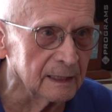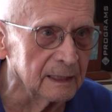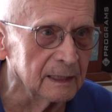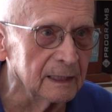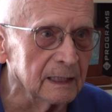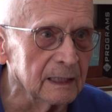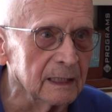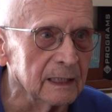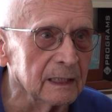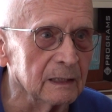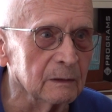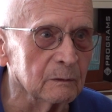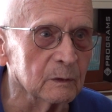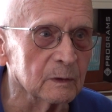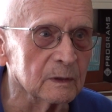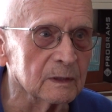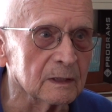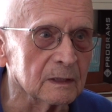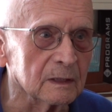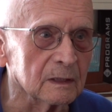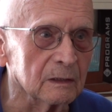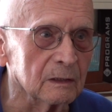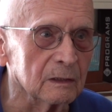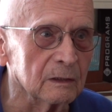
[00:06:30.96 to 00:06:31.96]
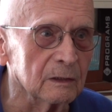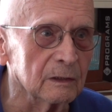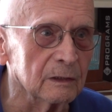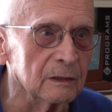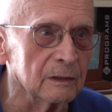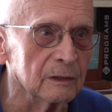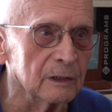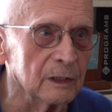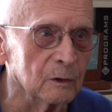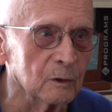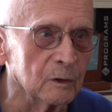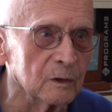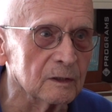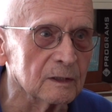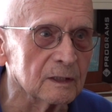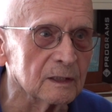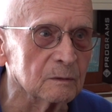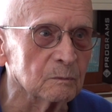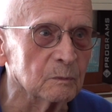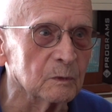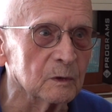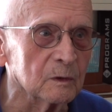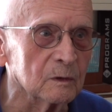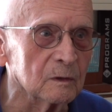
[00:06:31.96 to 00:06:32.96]
It was a
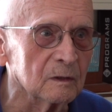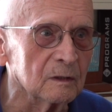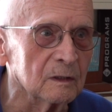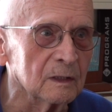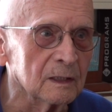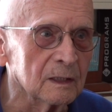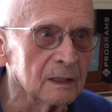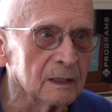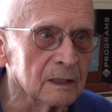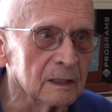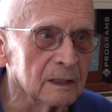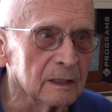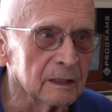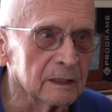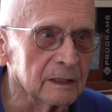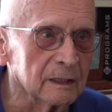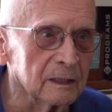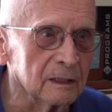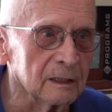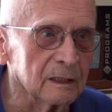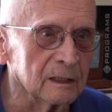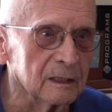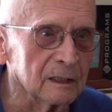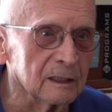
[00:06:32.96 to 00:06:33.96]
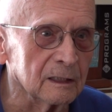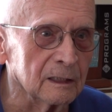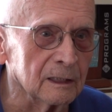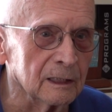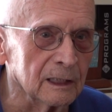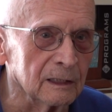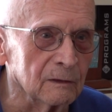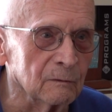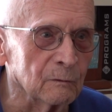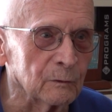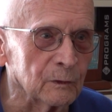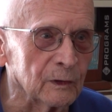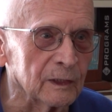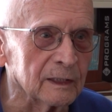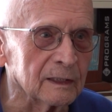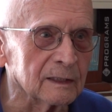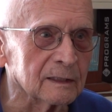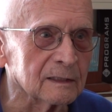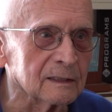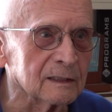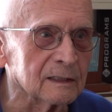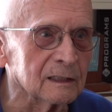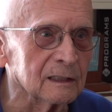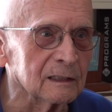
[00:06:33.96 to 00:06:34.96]
noticeable
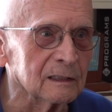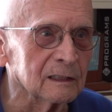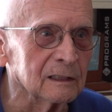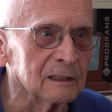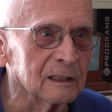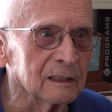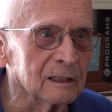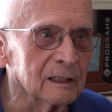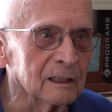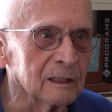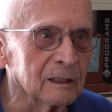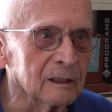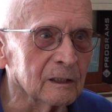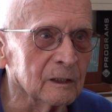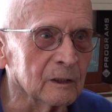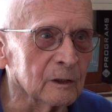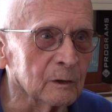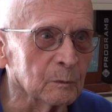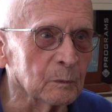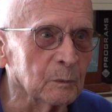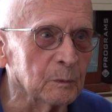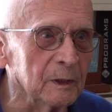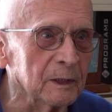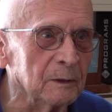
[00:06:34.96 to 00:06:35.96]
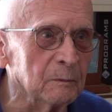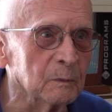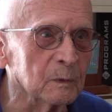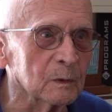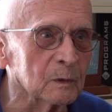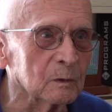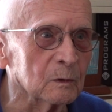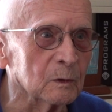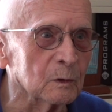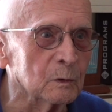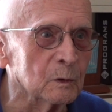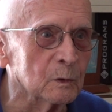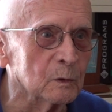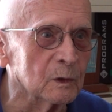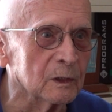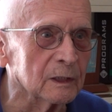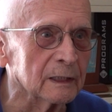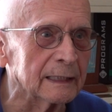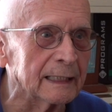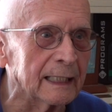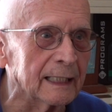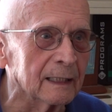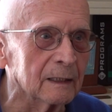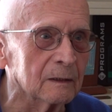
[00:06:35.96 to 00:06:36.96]
influx of people who are
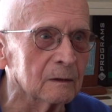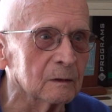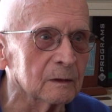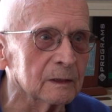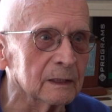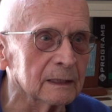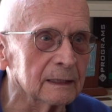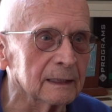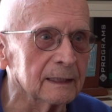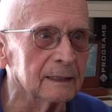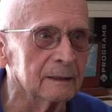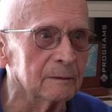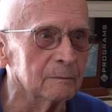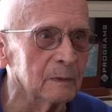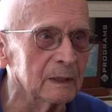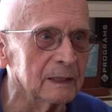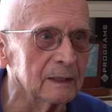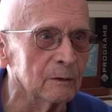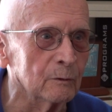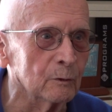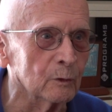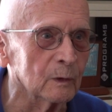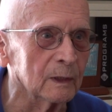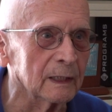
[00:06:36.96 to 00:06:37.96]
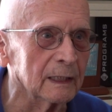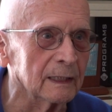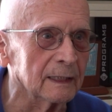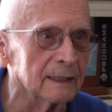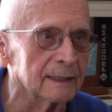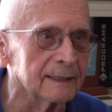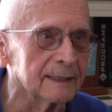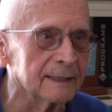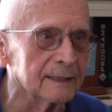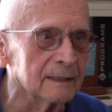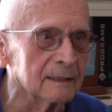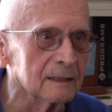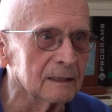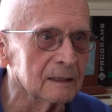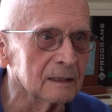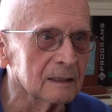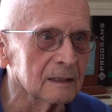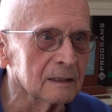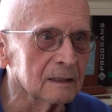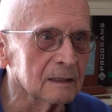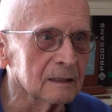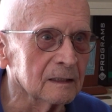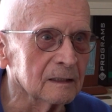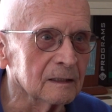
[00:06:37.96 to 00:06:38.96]
now in their mid-20s
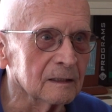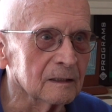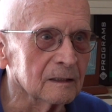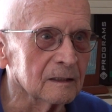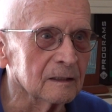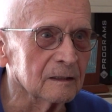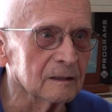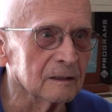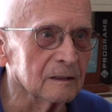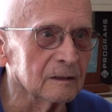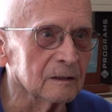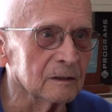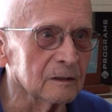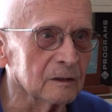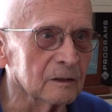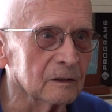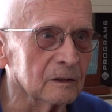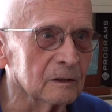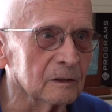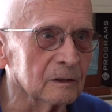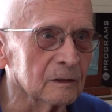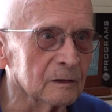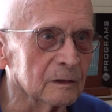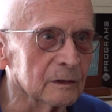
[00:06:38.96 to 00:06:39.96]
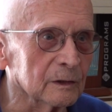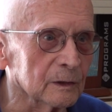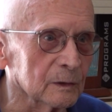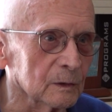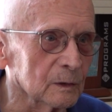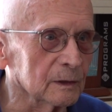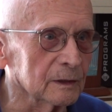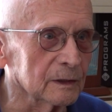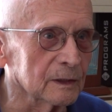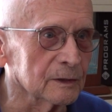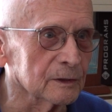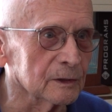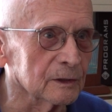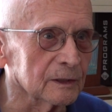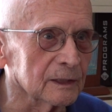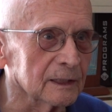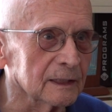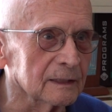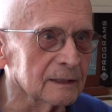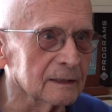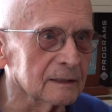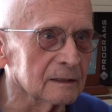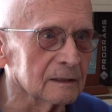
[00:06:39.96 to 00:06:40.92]
or early 30s.